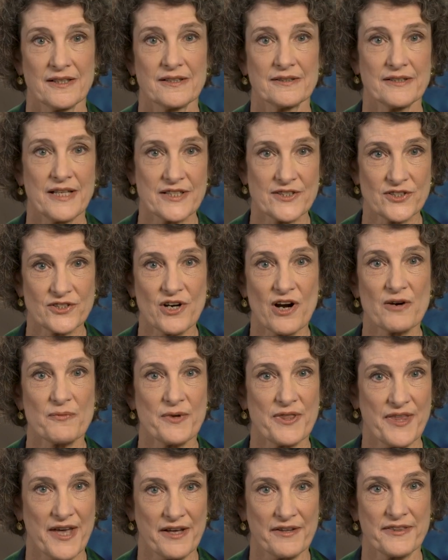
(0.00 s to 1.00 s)
Let's start
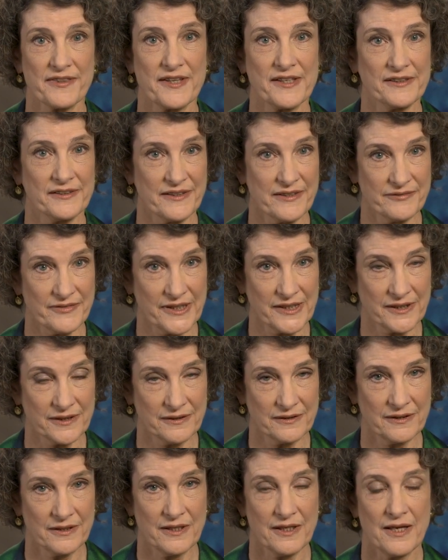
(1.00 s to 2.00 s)
with healthy living.
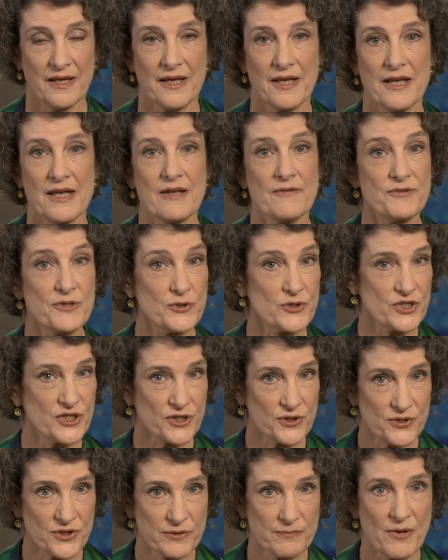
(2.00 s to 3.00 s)
If you
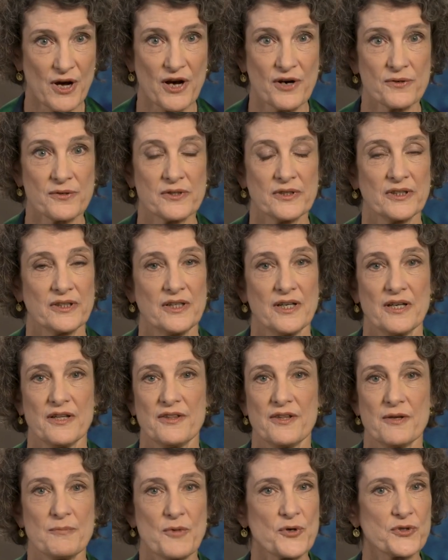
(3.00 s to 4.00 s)
still smoke,
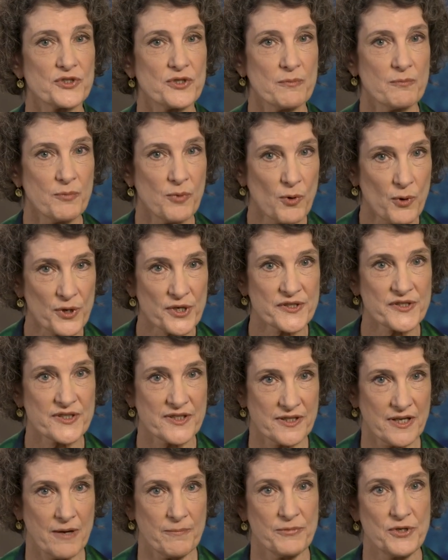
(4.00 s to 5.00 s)
the most important
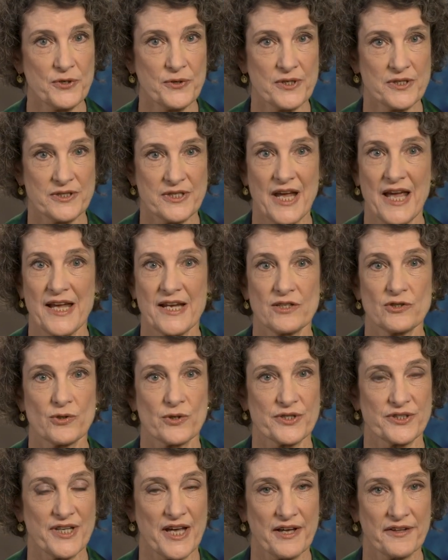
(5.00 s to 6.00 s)
step you can take
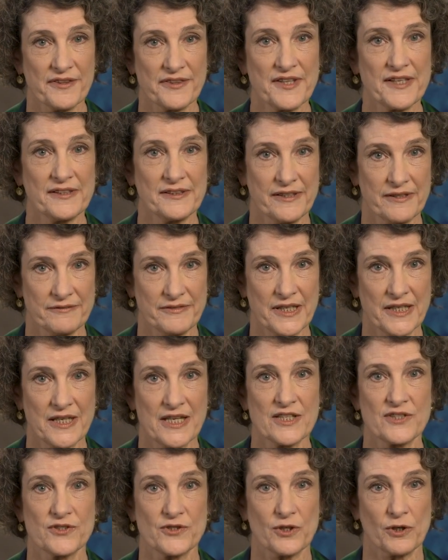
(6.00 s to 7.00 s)
towards healthy living
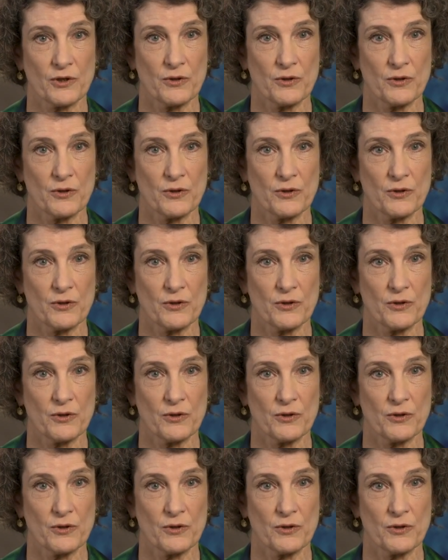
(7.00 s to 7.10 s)
is to